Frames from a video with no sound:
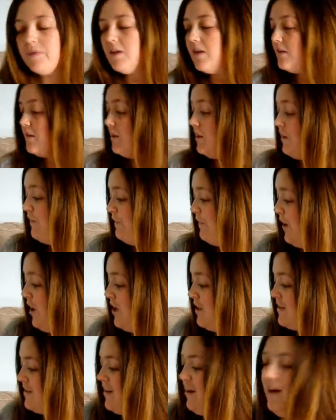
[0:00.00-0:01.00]
So the
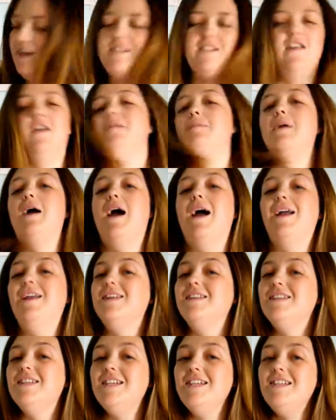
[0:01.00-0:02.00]
first item,
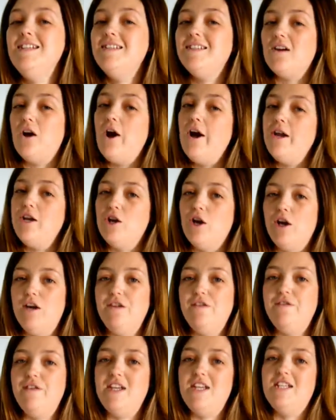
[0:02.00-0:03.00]
and this I know
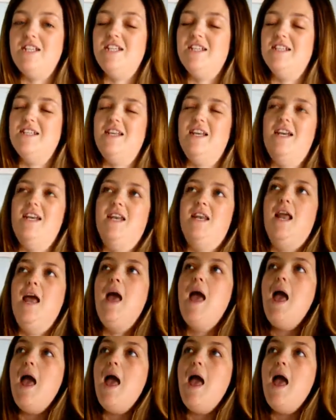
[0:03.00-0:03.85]
features in